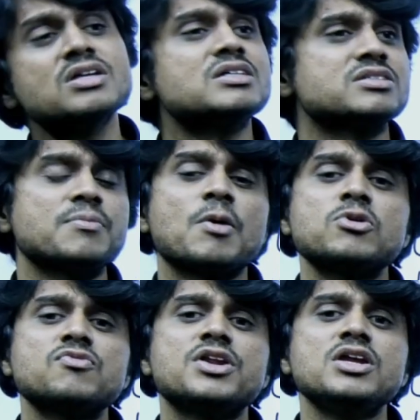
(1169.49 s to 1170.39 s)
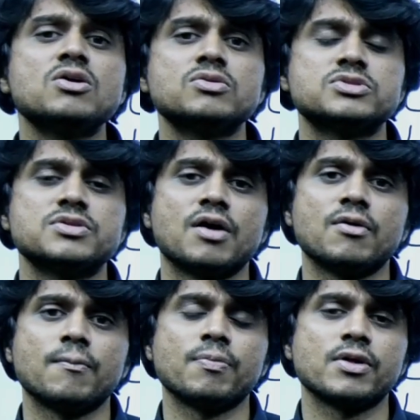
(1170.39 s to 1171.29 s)
some amount of greenhouse,
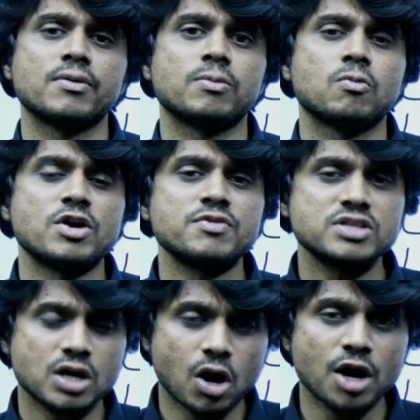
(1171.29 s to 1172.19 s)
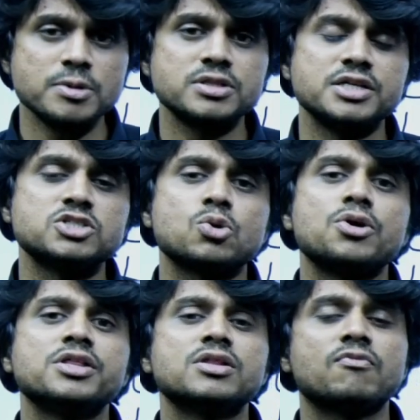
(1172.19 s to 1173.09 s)
whatever the carbon that is
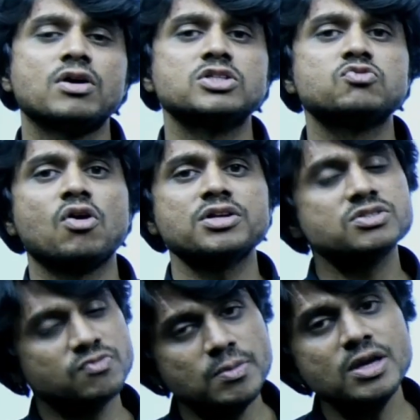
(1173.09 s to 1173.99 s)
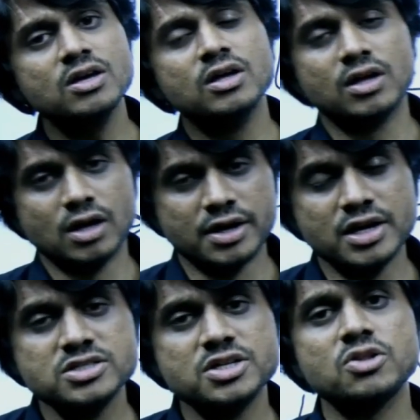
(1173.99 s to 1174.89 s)
stored in the this forest will be
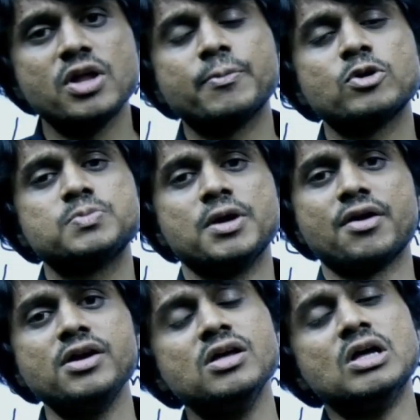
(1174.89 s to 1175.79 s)
released into the atmosphere, right?